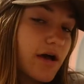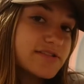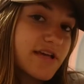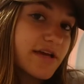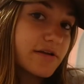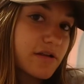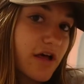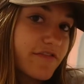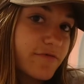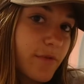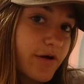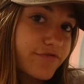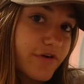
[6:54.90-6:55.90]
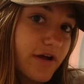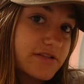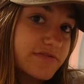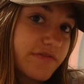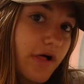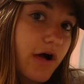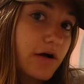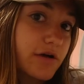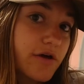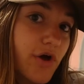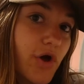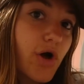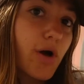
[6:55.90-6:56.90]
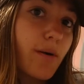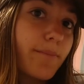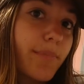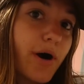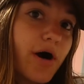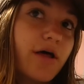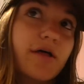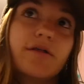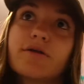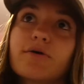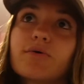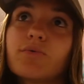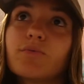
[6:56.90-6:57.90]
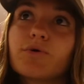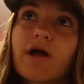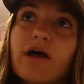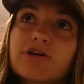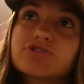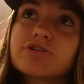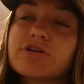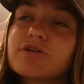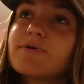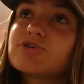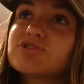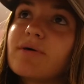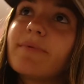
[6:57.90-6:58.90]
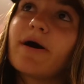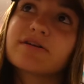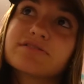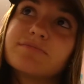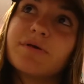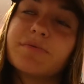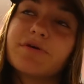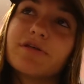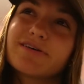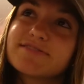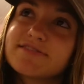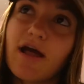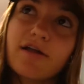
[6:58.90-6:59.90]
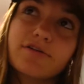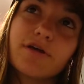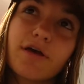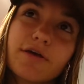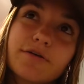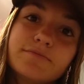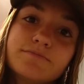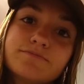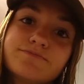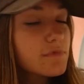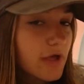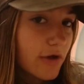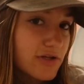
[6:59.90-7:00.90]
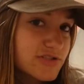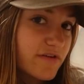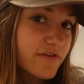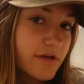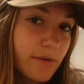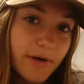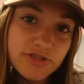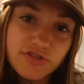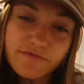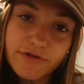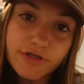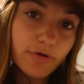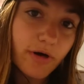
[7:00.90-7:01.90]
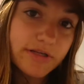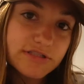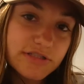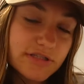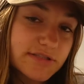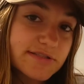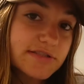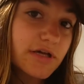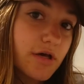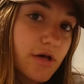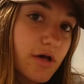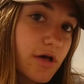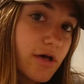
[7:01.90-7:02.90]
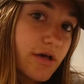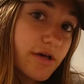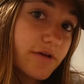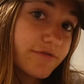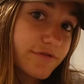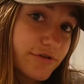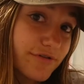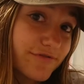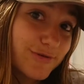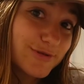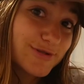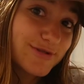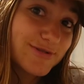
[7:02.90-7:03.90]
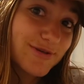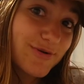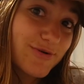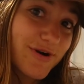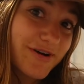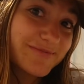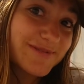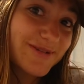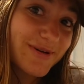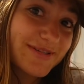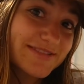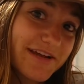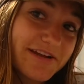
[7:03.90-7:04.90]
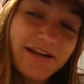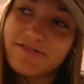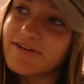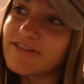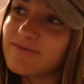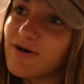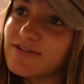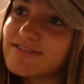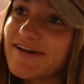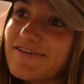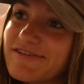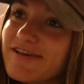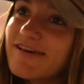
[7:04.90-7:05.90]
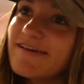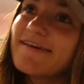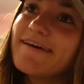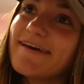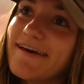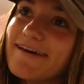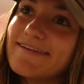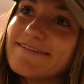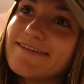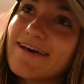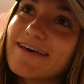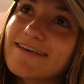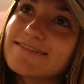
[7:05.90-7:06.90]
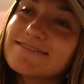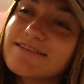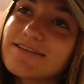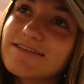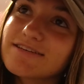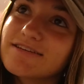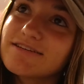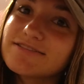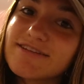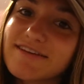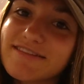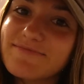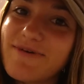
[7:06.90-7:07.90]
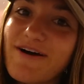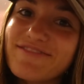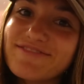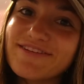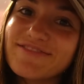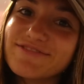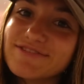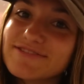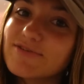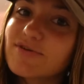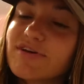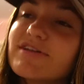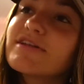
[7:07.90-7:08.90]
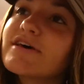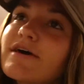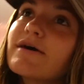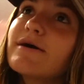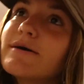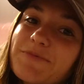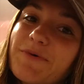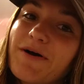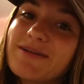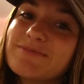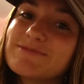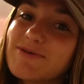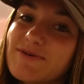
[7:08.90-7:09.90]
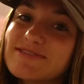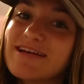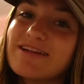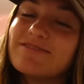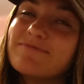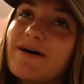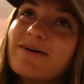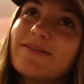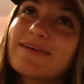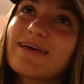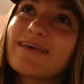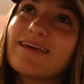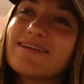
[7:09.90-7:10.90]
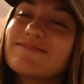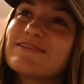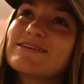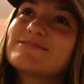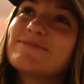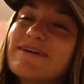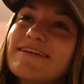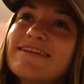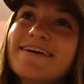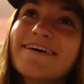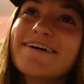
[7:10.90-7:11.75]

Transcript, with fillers: a day in the life of my friend's vlog, but we're actually gonna push that back to maybe like Saturday. I also have like a bunch of video ideas for the future. So I'm so excited. I write them all down and I get to like check them off and it feels so good. One I'm so excited about, like I can't even explain.